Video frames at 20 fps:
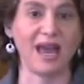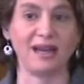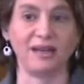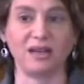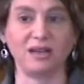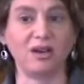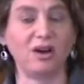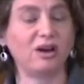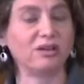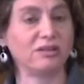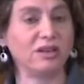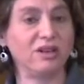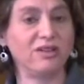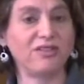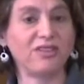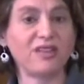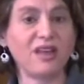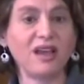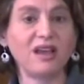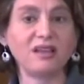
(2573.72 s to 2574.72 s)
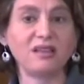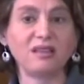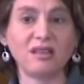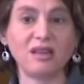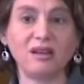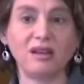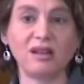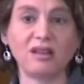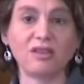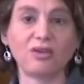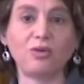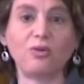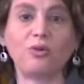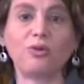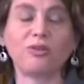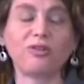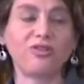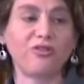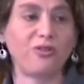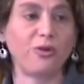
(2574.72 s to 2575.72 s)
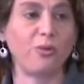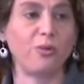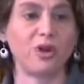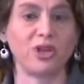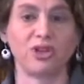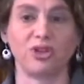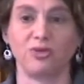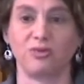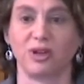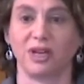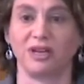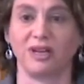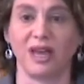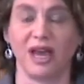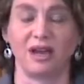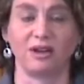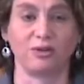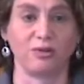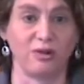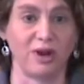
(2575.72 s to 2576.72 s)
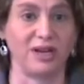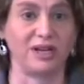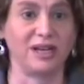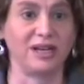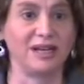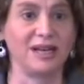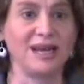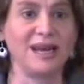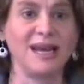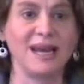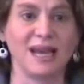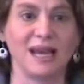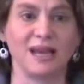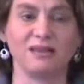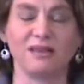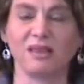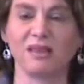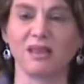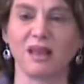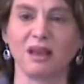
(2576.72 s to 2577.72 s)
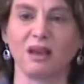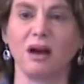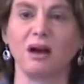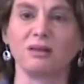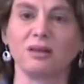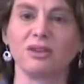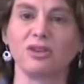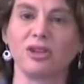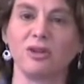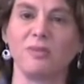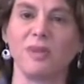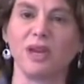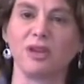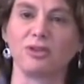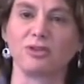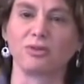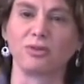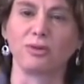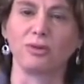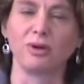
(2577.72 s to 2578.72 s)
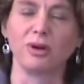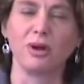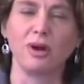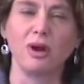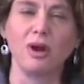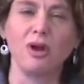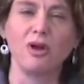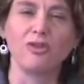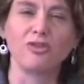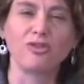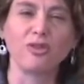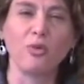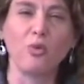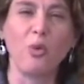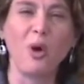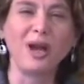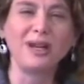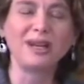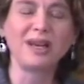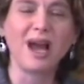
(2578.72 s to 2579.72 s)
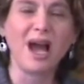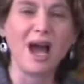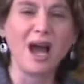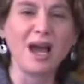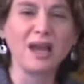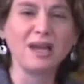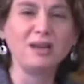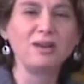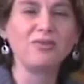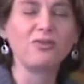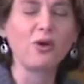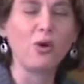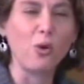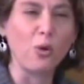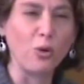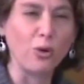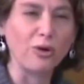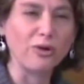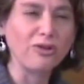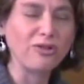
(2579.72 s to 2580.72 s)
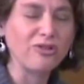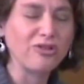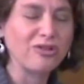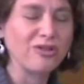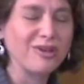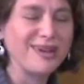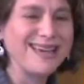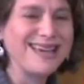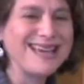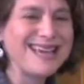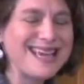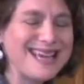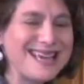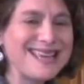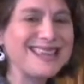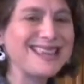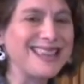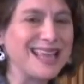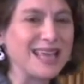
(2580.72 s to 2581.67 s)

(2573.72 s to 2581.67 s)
and in cognitive science, and it's a course for which you can get credit in the psychology major. So what kind of course is